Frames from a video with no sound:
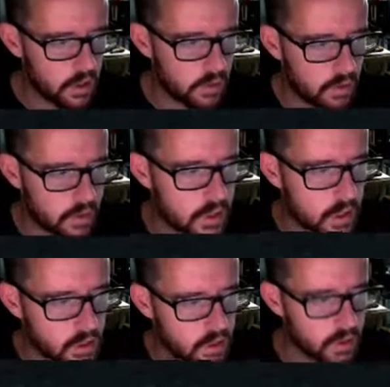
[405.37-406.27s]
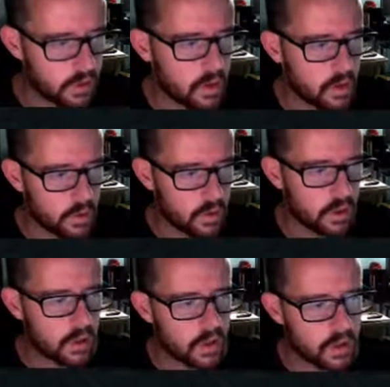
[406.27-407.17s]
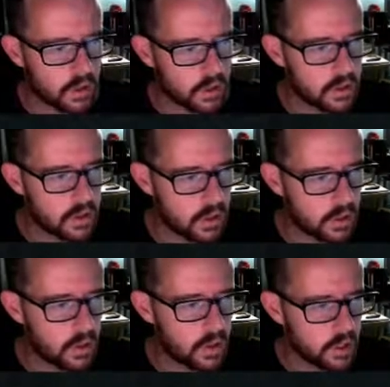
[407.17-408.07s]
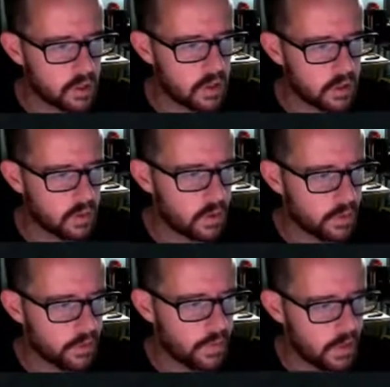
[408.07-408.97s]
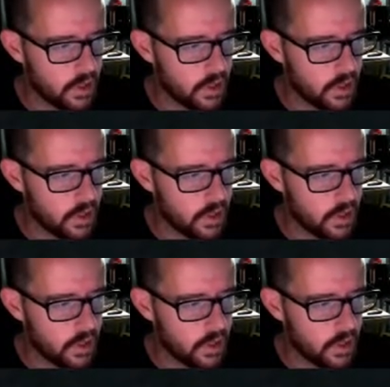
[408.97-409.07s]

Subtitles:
Either of these characters I think are really good against Deadshot zoning.